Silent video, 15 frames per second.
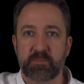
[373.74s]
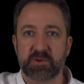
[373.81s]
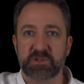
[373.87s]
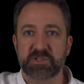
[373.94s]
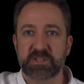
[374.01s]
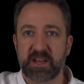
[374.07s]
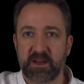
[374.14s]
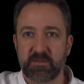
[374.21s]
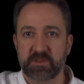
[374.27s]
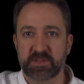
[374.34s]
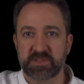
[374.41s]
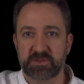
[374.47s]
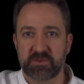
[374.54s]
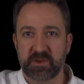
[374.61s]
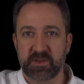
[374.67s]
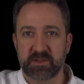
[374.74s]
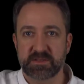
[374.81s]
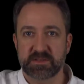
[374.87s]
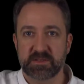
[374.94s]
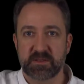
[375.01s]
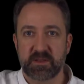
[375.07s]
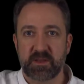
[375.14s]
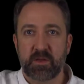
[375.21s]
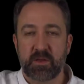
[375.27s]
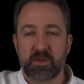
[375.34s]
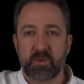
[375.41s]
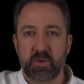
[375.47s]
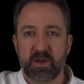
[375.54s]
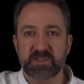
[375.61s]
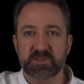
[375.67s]
push down the strings,
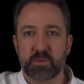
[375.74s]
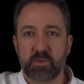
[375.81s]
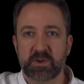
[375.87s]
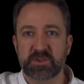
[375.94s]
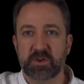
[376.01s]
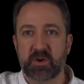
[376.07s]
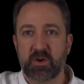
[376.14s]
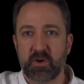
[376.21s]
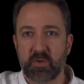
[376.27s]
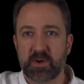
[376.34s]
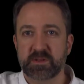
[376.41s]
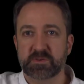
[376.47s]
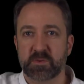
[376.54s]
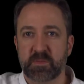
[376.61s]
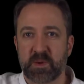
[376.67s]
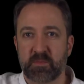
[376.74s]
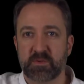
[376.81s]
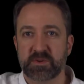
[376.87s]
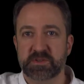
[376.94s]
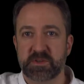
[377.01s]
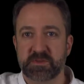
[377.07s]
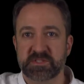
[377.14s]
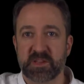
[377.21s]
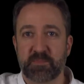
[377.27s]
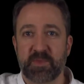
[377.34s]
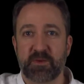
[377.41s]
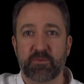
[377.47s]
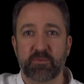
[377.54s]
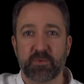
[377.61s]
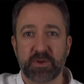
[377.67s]
you also want to always remember to do
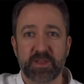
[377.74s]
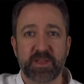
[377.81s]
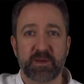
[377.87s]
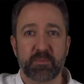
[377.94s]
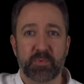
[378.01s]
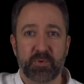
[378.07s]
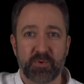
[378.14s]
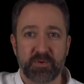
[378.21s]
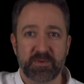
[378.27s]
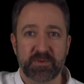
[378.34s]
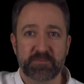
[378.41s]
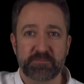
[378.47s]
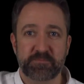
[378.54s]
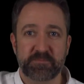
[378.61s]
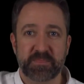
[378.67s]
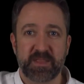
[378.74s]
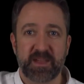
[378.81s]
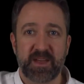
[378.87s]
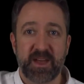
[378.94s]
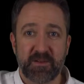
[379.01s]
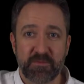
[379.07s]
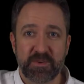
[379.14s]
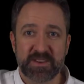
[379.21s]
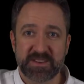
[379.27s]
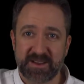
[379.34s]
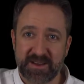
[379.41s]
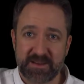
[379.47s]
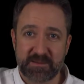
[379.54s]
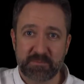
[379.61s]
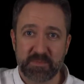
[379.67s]
something really important every
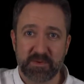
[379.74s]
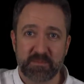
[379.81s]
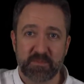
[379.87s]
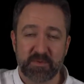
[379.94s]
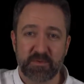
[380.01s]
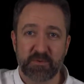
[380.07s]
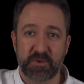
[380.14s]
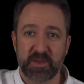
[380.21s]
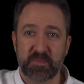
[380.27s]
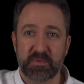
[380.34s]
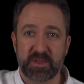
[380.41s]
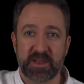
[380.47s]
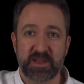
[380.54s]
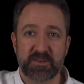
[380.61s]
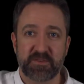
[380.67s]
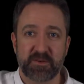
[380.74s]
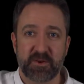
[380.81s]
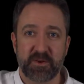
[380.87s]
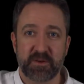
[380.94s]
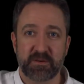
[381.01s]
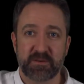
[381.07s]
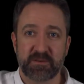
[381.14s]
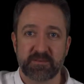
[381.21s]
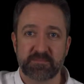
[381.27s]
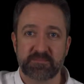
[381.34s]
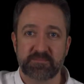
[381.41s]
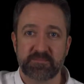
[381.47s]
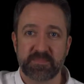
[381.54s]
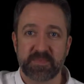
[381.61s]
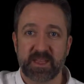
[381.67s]
time before you play guitar,
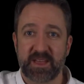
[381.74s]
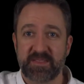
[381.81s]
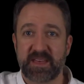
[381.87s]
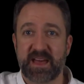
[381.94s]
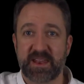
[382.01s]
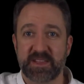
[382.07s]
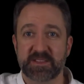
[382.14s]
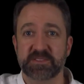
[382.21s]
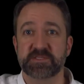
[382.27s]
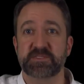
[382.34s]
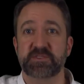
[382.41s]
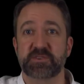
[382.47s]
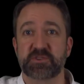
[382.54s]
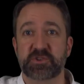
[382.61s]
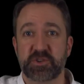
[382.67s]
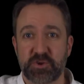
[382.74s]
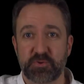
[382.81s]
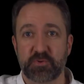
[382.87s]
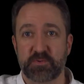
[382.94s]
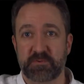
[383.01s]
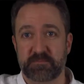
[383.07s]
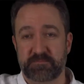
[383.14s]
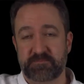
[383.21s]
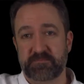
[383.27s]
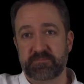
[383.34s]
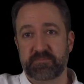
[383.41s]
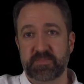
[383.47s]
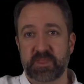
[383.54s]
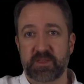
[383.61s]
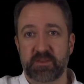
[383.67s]
and that is tune.
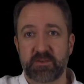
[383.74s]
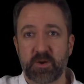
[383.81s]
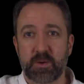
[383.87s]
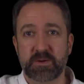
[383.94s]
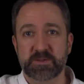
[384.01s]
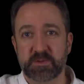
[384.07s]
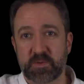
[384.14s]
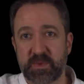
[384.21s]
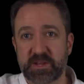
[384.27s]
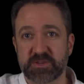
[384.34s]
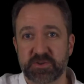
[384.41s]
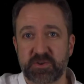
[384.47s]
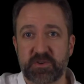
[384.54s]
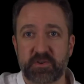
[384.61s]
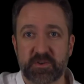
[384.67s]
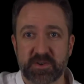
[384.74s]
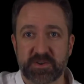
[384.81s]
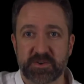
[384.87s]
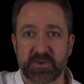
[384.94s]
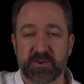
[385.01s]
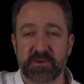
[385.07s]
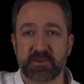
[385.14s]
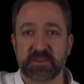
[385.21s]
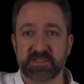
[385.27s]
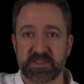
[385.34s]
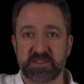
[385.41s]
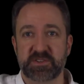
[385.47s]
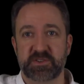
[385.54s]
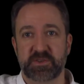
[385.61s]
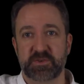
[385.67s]
You always want to make sure your guitar is
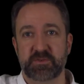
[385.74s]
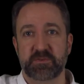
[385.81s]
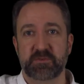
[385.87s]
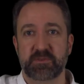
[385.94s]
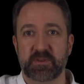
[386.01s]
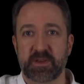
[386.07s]
in tune.